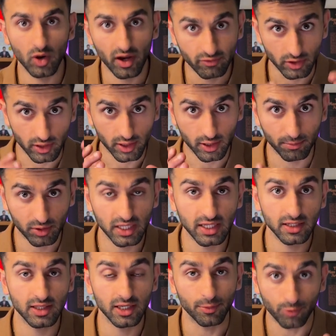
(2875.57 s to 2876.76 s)
you have
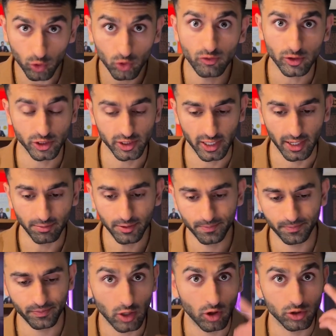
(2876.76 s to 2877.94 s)
completed the approval step,
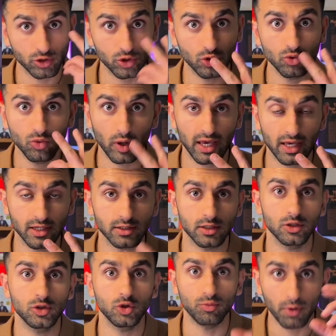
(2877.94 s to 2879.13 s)
there are 2 ways
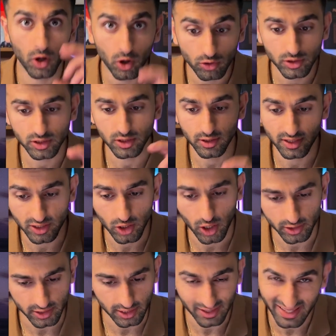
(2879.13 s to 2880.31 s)
to post this
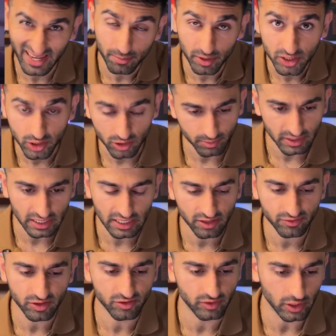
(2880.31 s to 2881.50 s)
content. Like I mentioned in the beginning
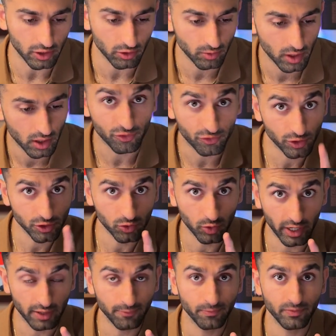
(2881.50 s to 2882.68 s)
of this video, the first
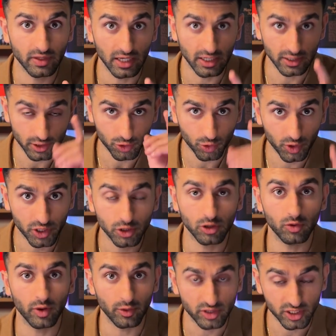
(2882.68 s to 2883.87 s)
way is the
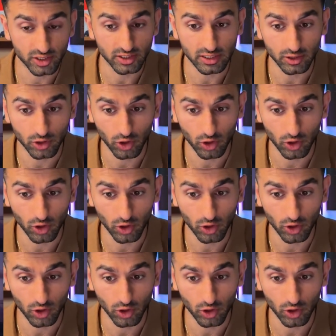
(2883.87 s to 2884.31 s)
traditional way, which is